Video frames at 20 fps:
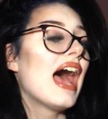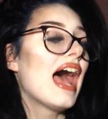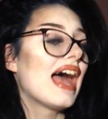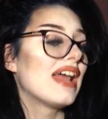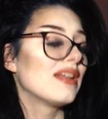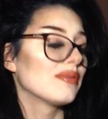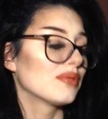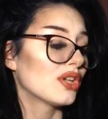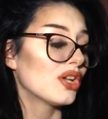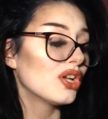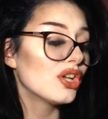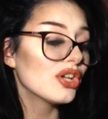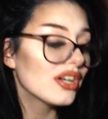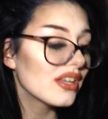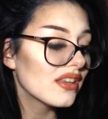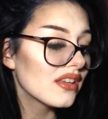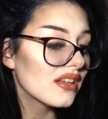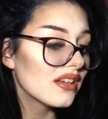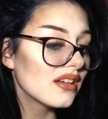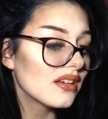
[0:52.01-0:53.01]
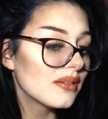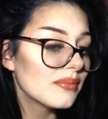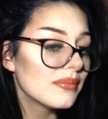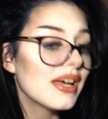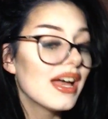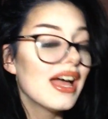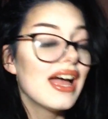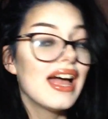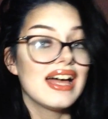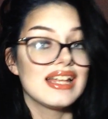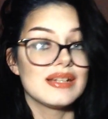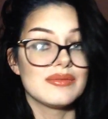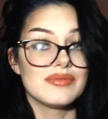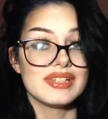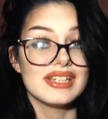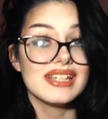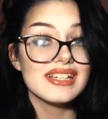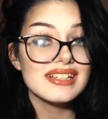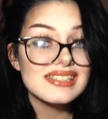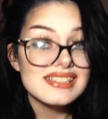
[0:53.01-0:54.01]
I'm gonna look at them. I'm
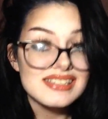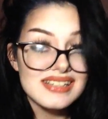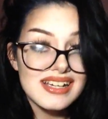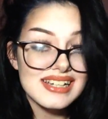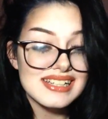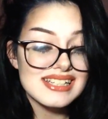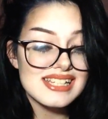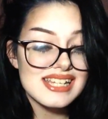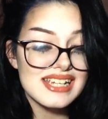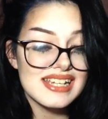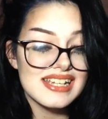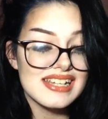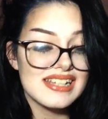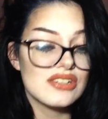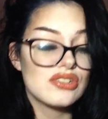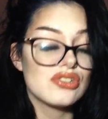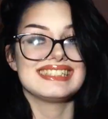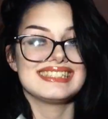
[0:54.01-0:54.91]
really excited.